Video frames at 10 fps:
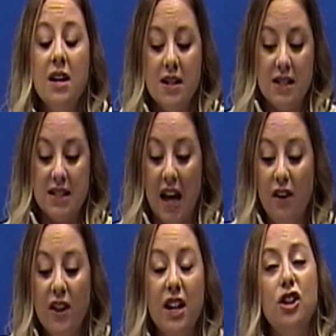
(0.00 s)

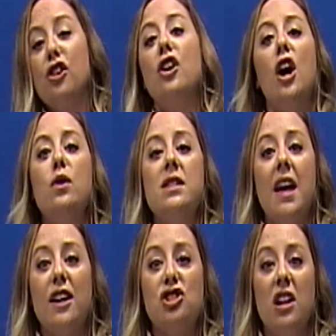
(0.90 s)
save it in your notes
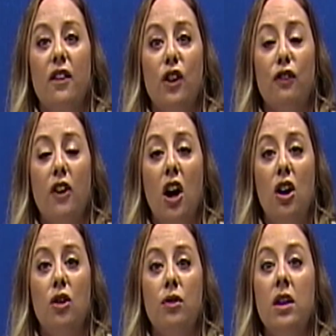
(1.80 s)
section of your
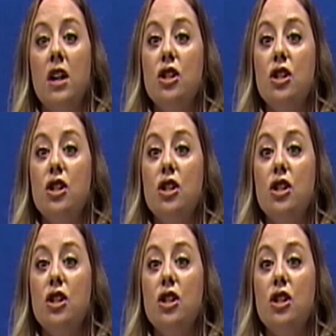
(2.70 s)
phone,